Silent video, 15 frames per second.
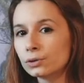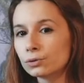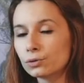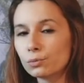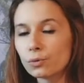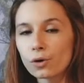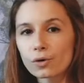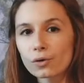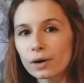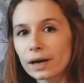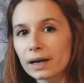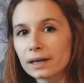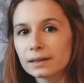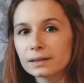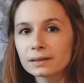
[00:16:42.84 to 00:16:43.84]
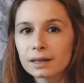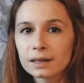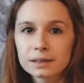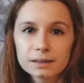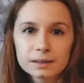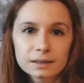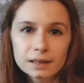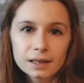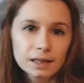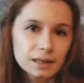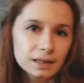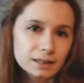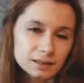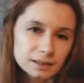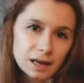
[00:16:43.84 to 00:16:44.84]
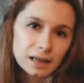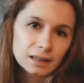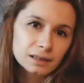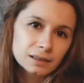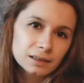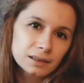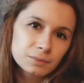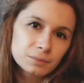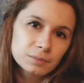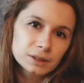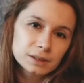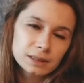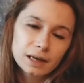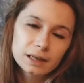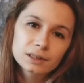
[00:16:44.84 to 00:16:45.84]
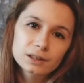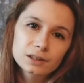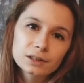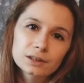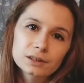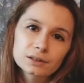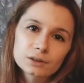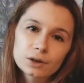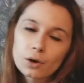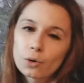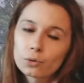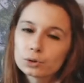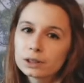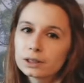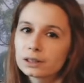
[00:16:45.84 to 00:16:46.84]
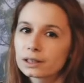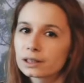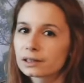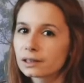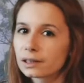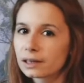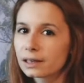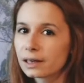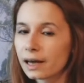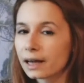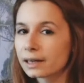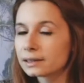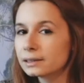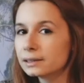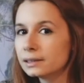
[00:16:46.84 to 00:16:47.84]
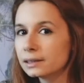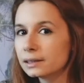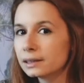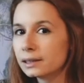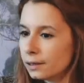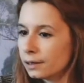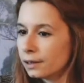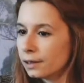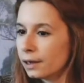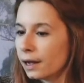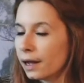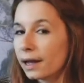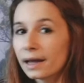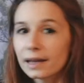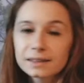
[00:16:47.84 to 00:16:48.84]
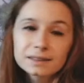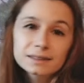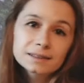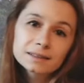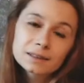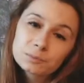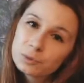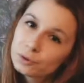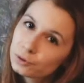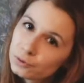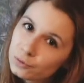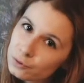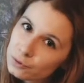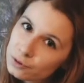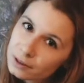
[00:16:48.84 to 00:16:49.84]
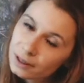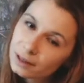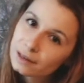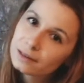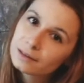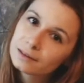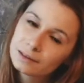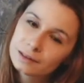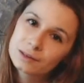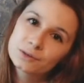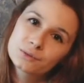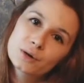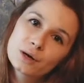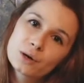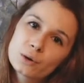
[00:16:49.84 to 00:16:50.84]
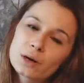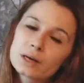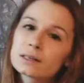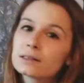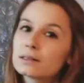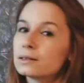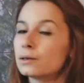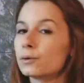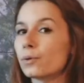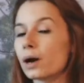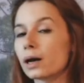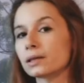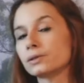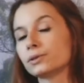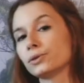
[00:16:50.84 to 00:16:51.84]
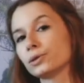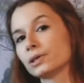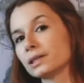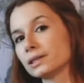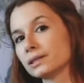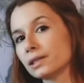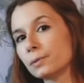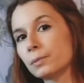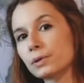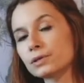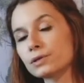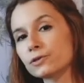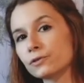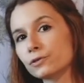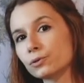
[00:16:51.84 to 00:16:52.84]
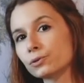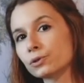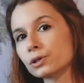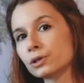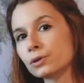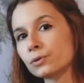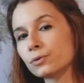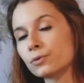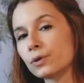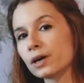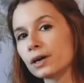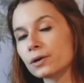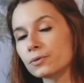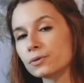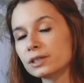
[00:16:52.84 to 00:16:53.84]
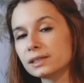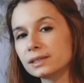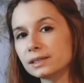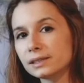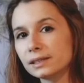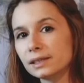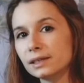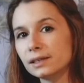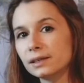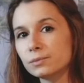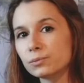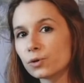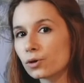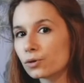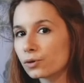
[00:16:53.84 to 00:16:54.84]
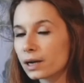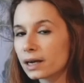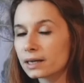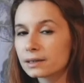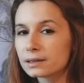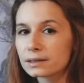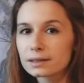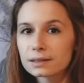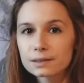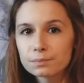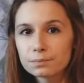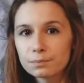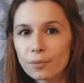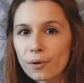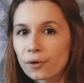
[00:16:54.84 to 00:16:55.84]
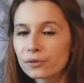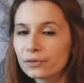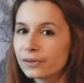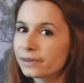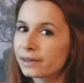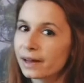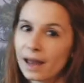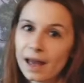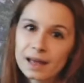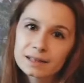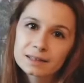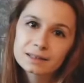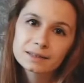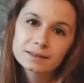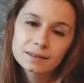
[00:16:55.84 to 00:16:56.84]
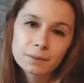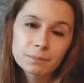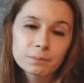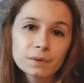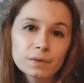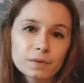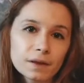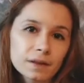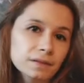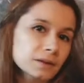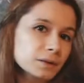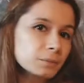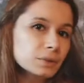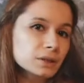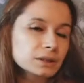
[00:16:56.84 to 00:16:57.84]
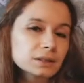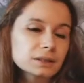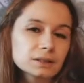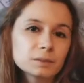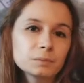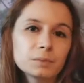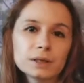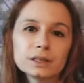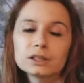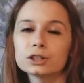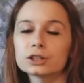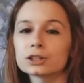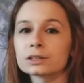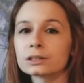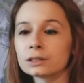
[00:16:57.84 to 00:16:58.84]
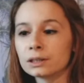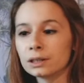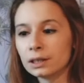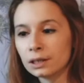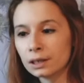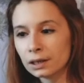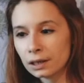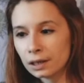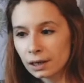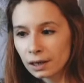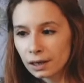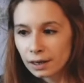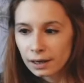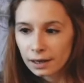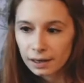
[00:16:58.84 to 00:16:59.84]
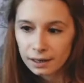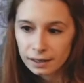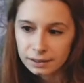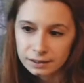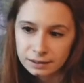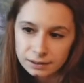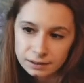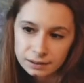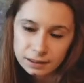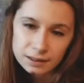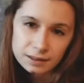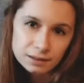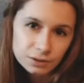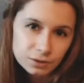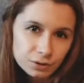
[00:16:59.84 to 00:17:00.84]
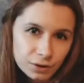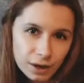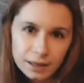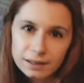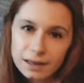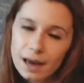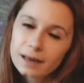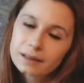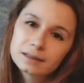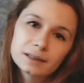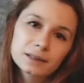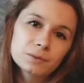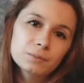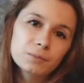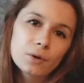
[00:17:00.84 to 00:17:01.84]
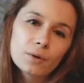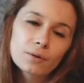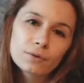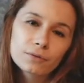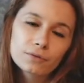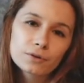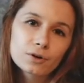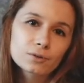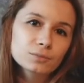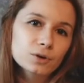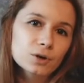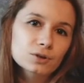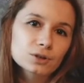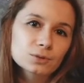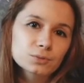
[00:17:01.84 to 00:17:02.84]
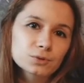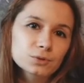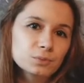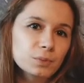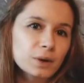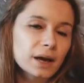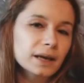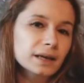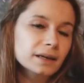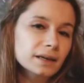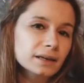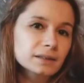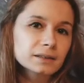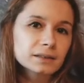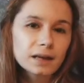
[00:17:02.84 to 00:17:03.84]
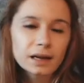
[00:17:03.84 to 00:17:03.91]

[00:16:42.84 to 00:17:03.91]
to Moiraine and kneeling silently beside her and holding her ring hand. It's a beautiful scene as well as the one during Stepin's funeral where we see Moiraine's bond enhanced empathetic participation and it's great acting both from Rosamund Pike and